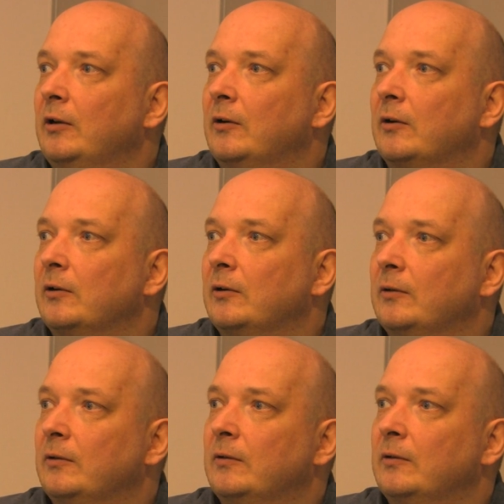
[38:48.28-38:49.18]
or
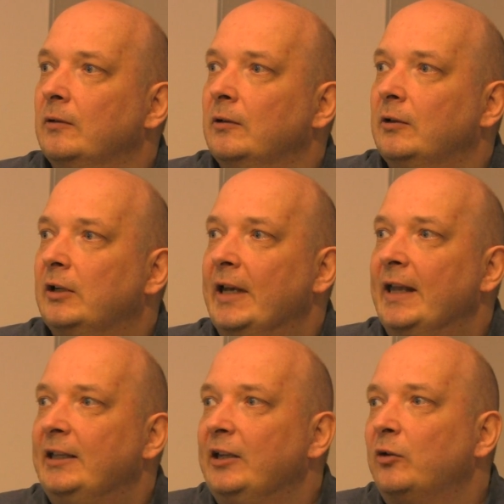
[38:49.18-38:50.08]

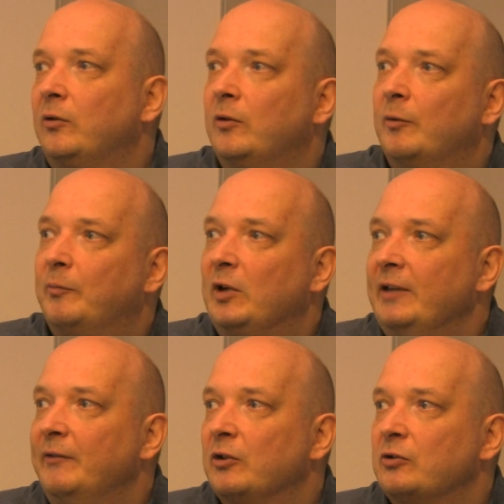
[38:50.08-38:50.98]
related to the
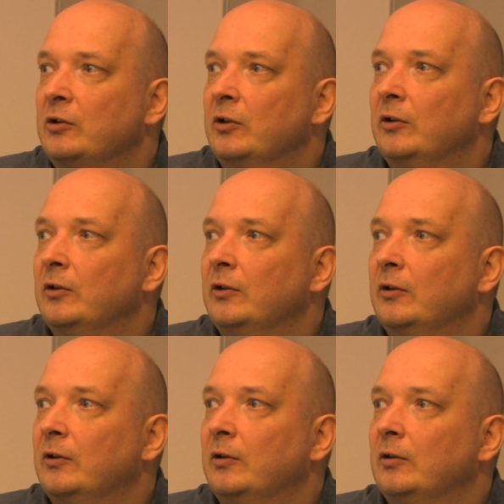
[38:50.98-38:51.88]
previous
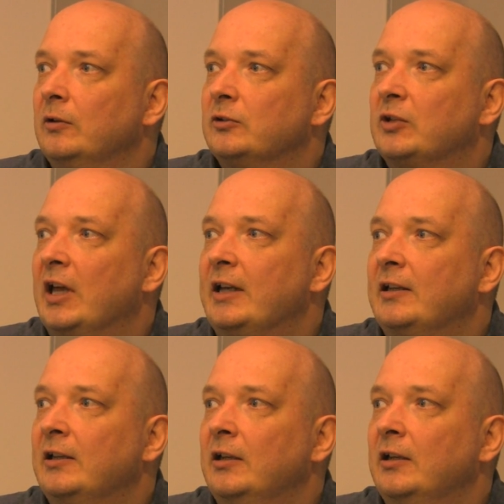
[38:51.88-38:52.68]
slide,